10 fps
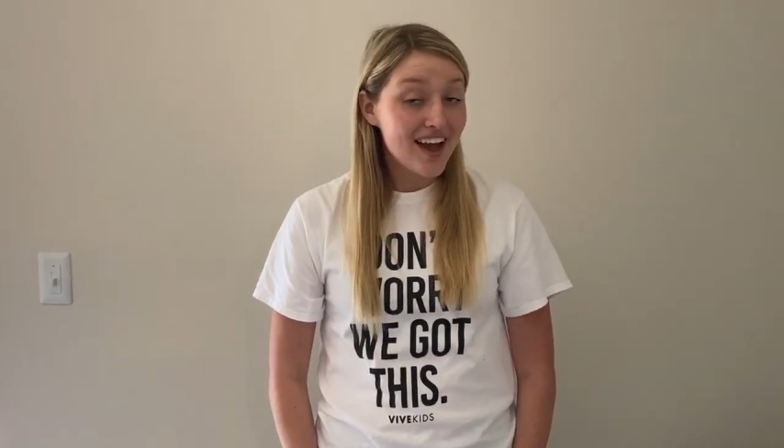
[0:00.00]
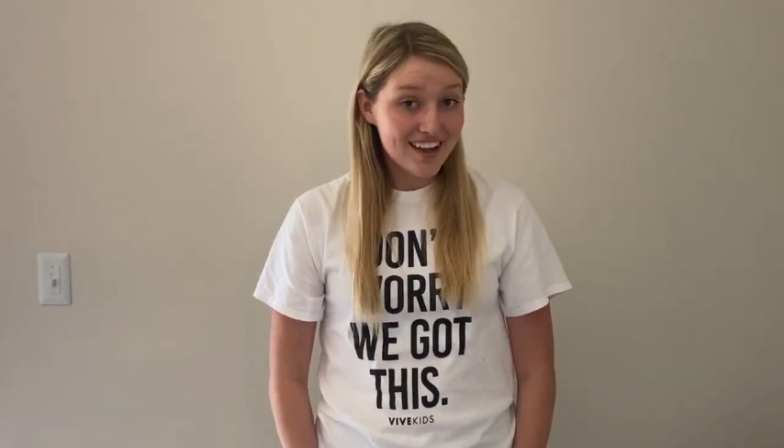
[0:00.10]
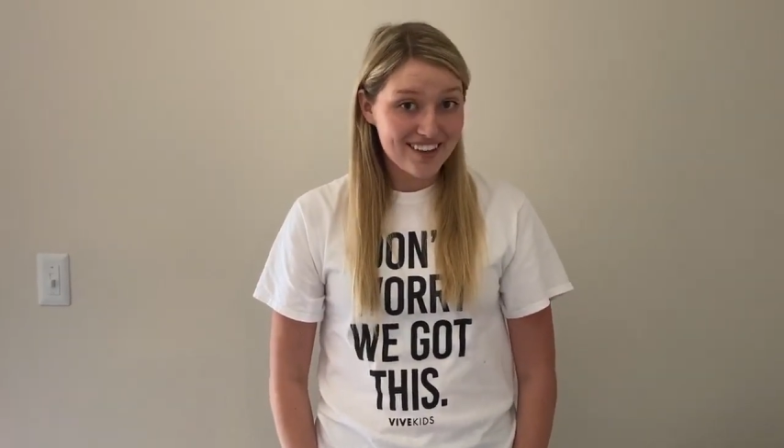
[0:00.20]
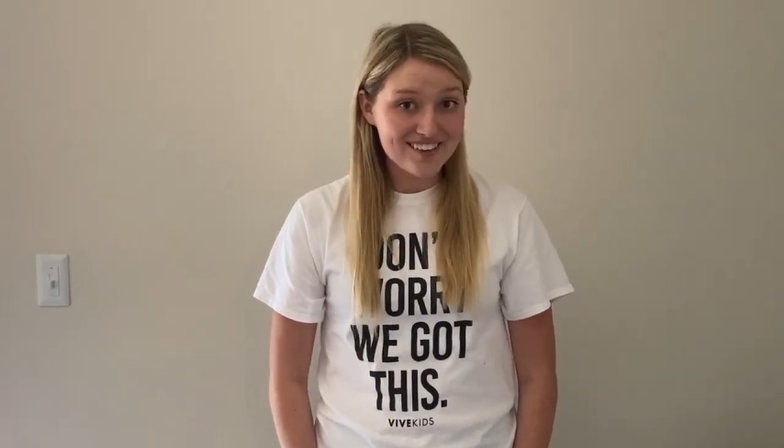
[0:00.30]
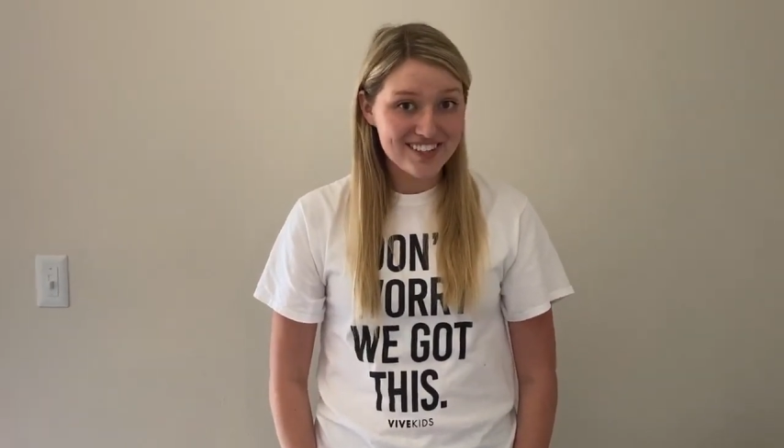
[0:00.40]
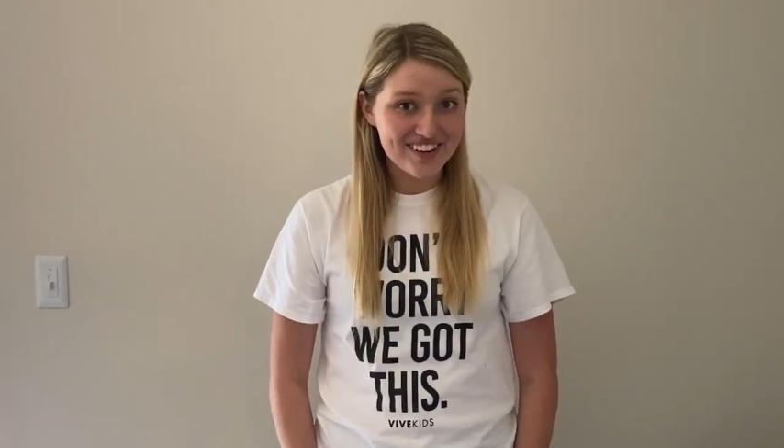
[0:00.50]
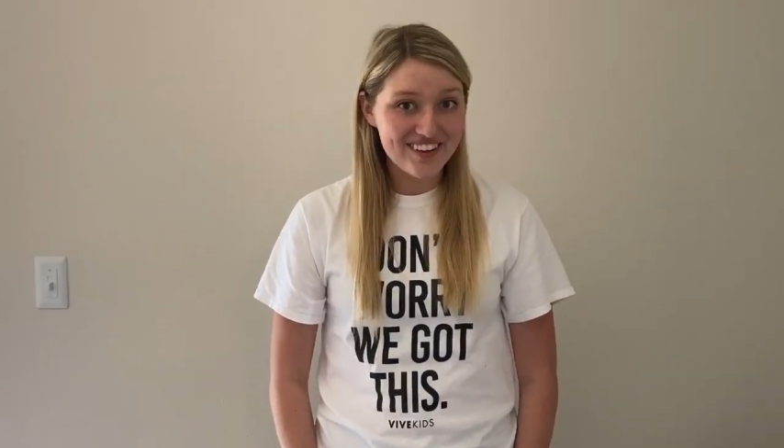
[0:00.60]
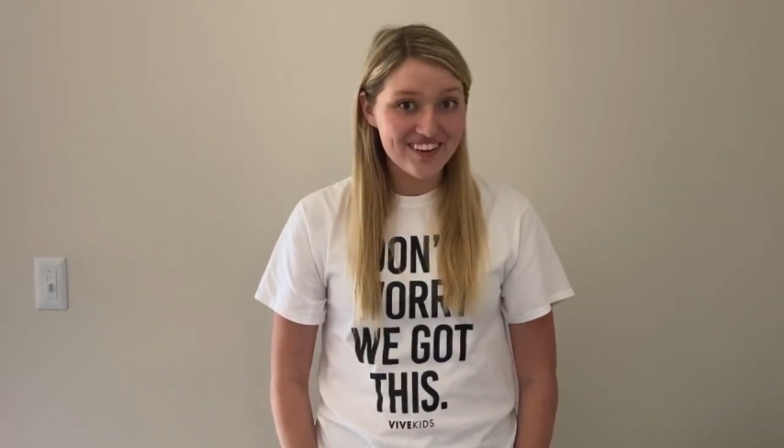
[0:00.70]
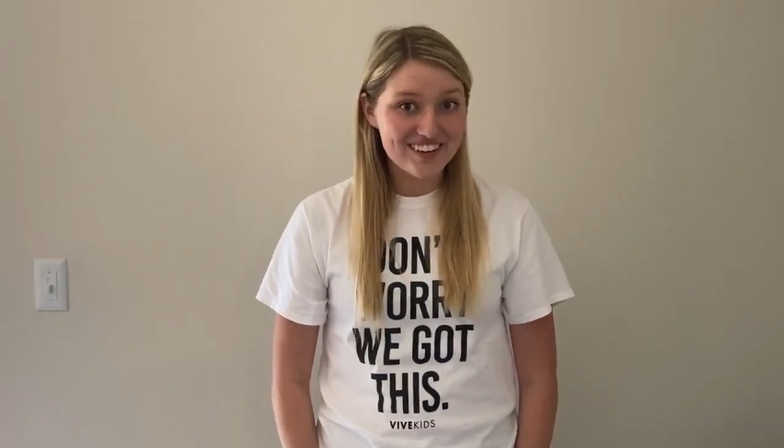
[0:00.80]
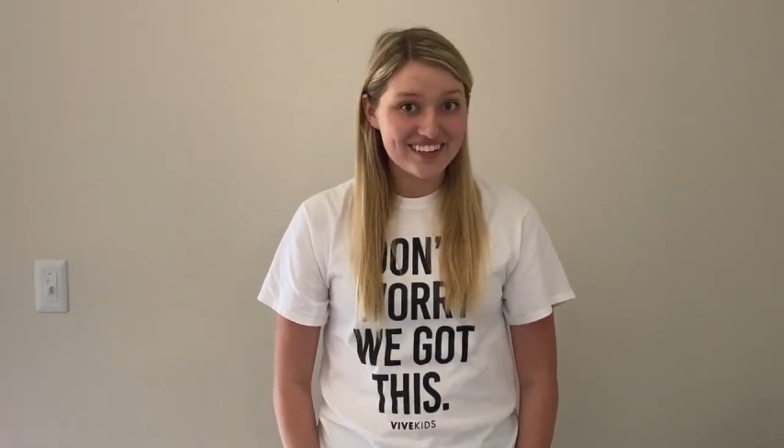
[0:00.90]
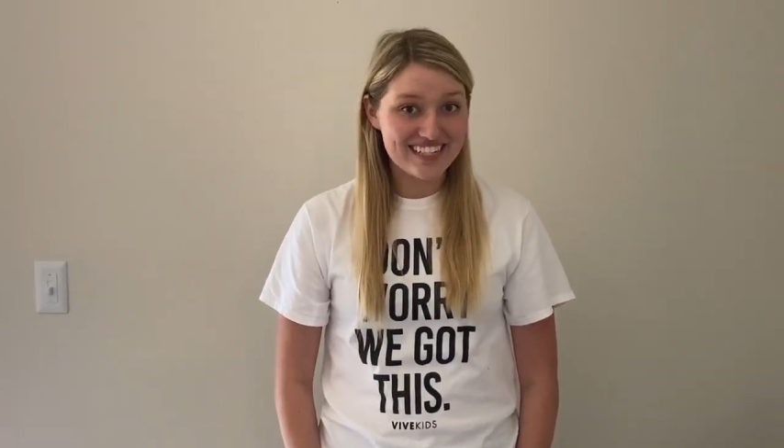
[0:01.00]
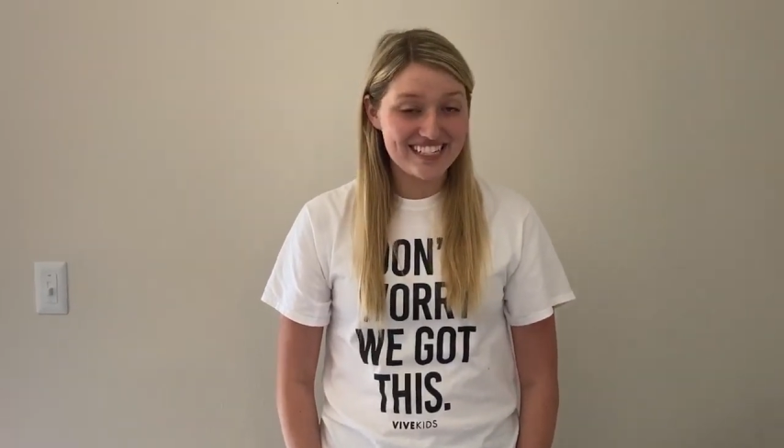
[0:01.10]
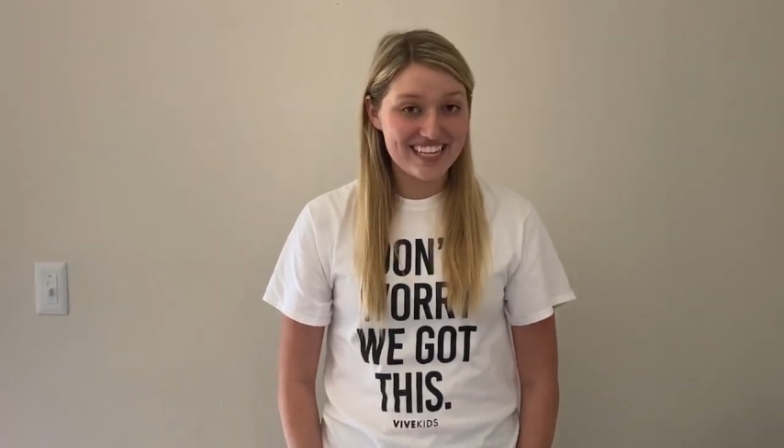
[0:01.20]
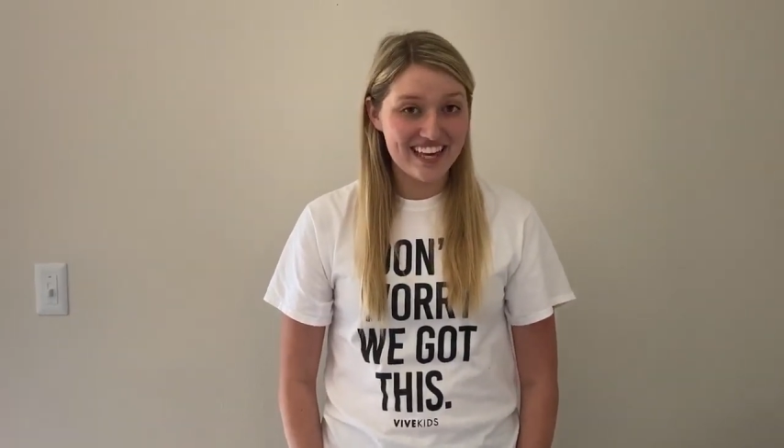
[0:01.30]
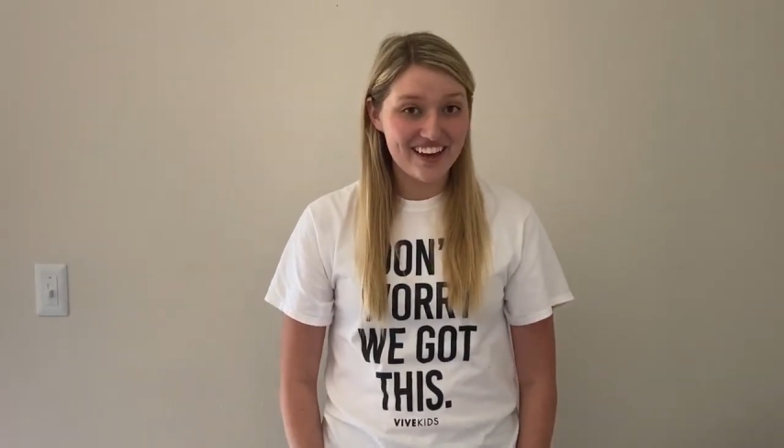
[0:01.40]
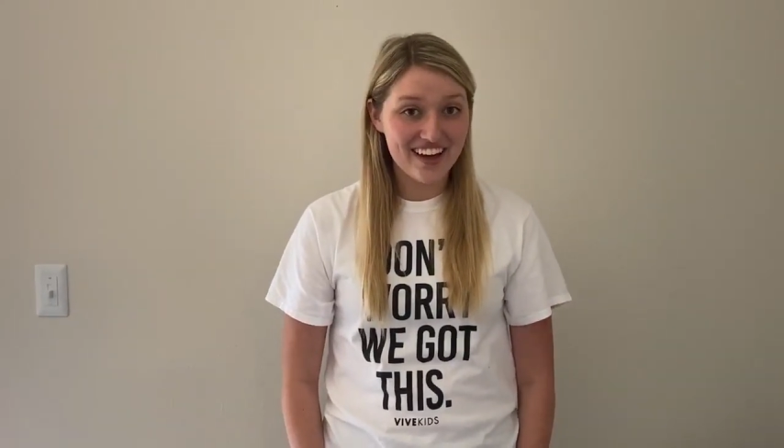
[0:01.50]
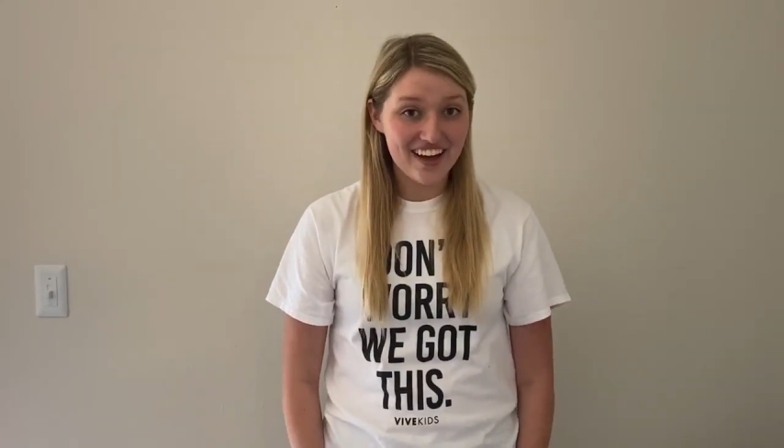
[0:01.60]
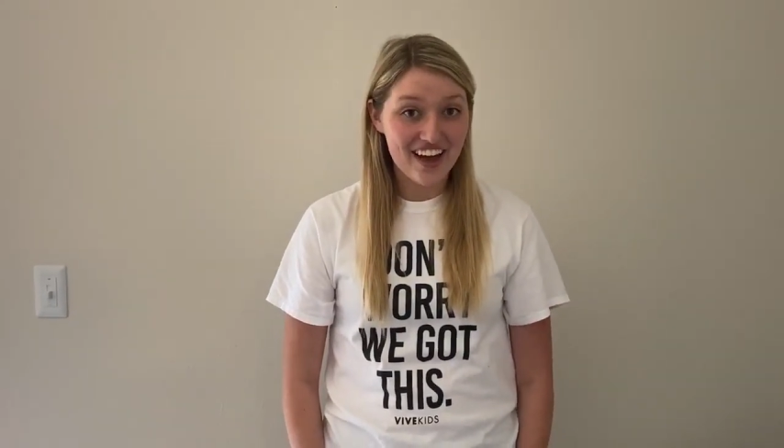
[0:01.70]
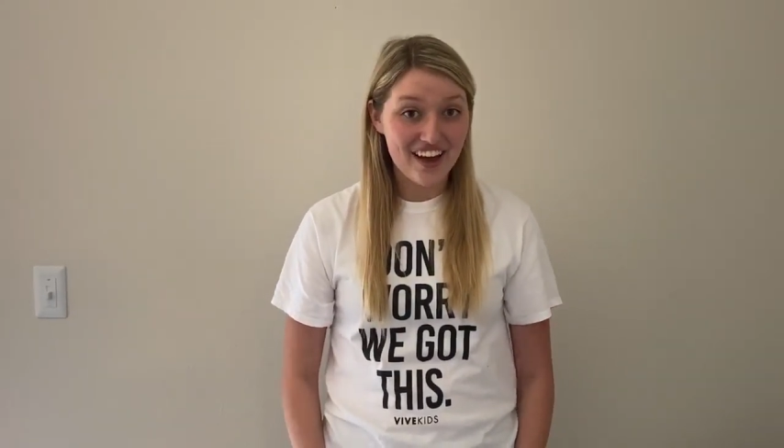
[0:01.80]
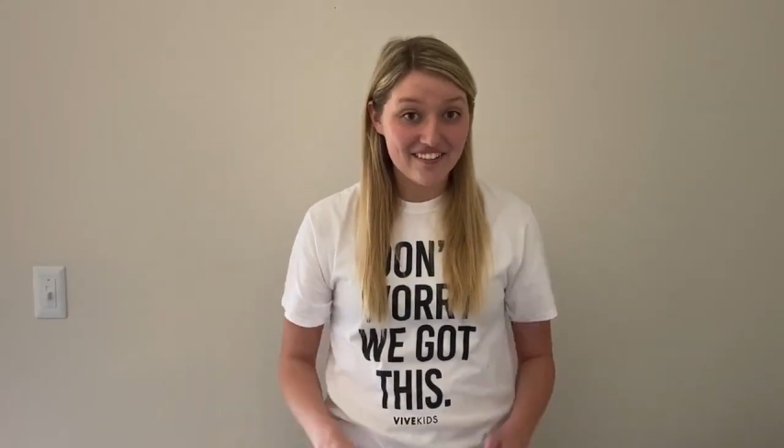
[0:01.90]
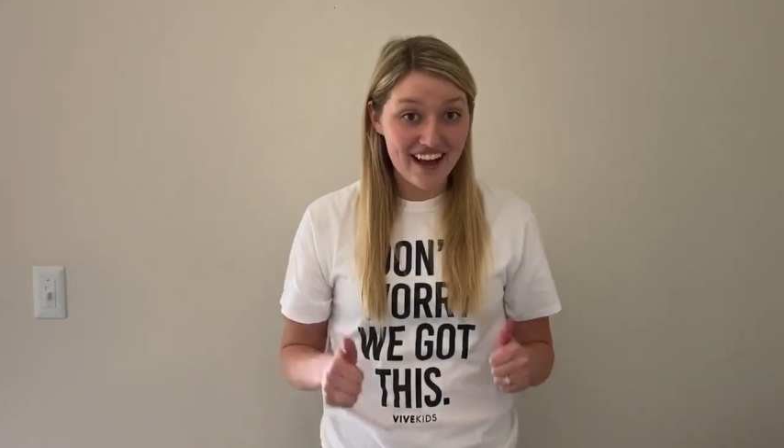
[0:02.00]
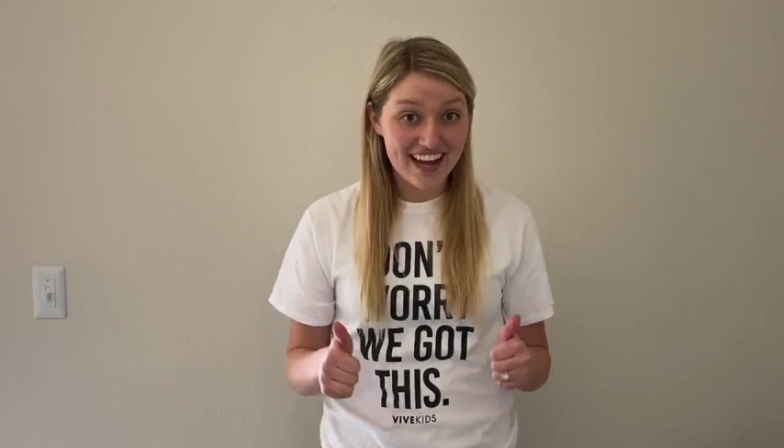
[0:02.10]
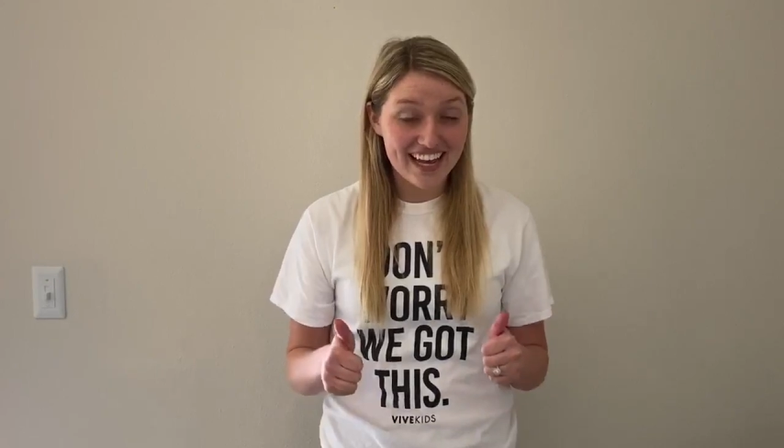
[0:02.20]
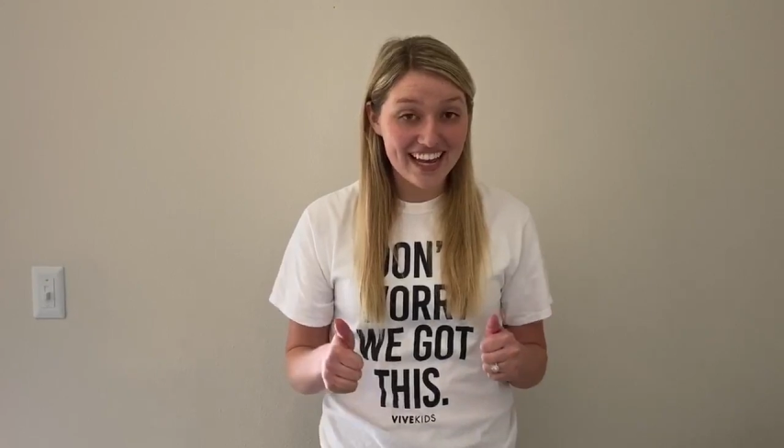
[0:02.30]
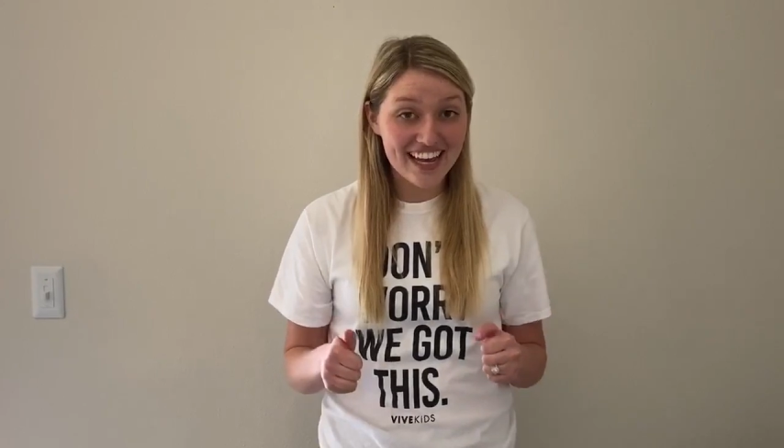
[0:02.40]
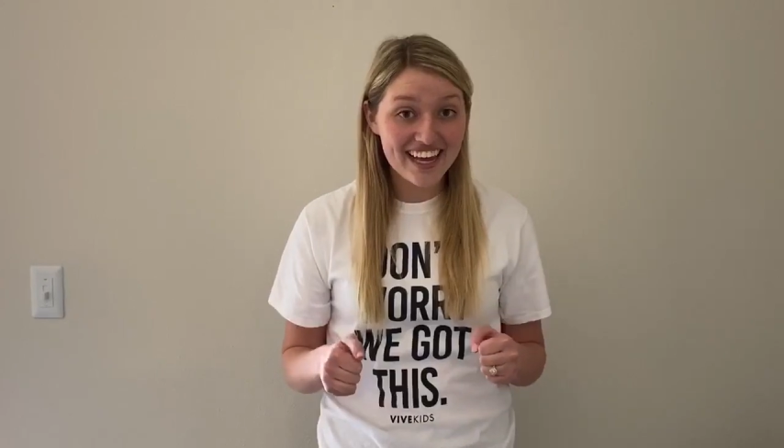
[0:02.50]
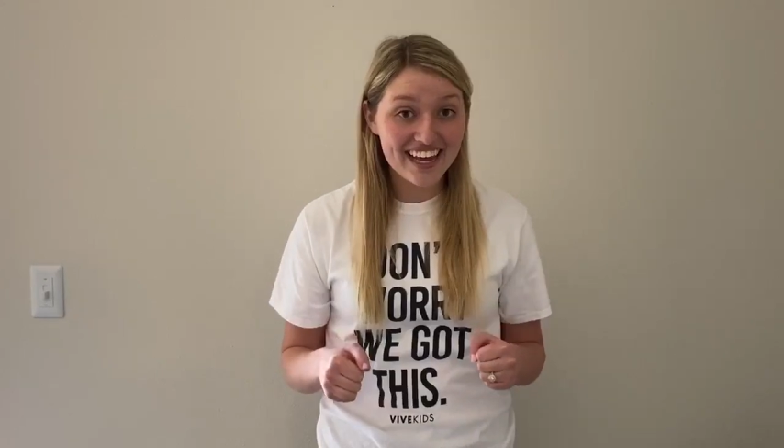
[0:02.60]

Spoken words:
You do? Let's see. Ready?